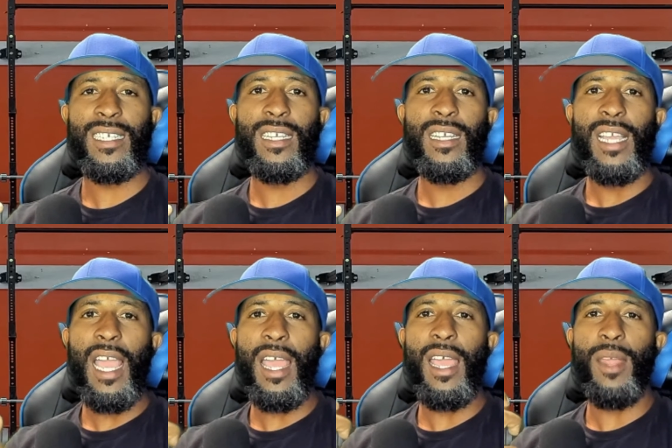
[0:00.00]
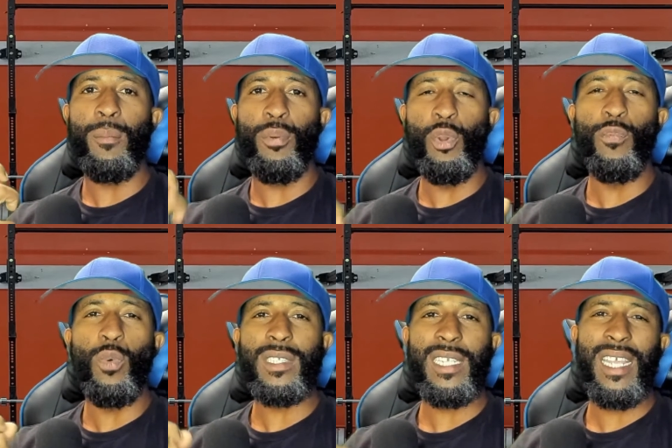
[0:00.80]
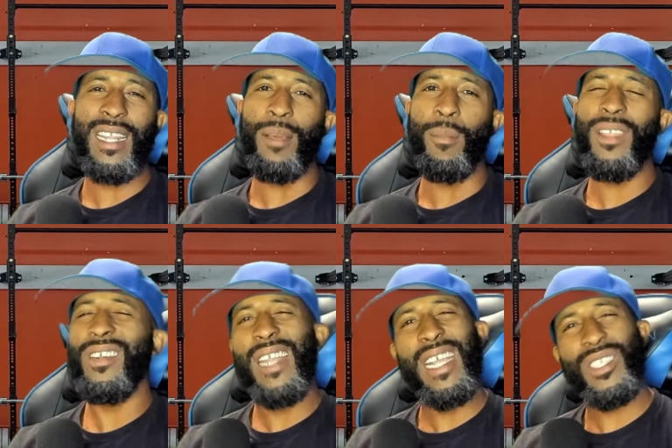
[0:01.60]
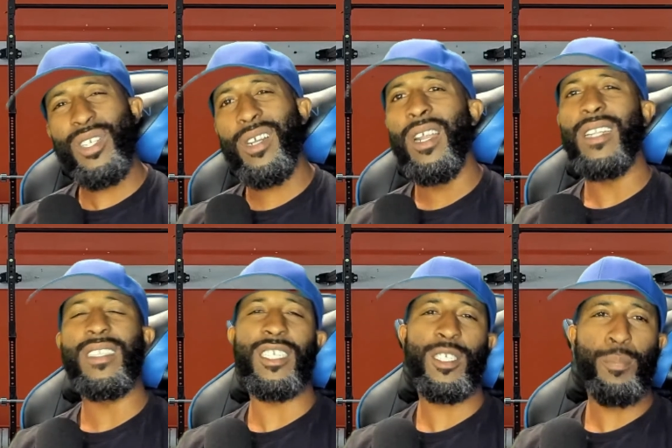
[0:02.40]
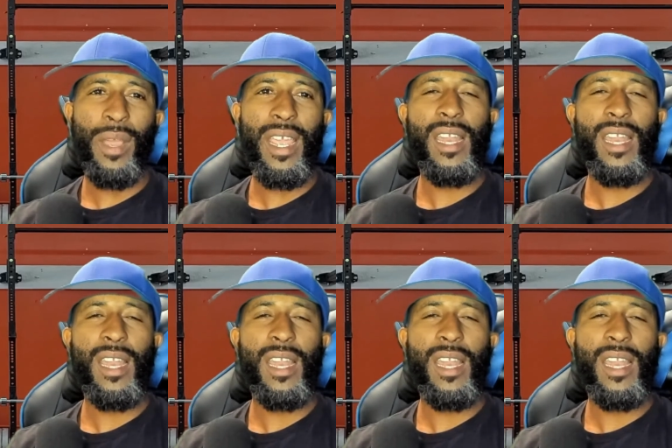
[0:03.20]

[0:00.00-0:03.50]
and proved once again that Mother Nature, despite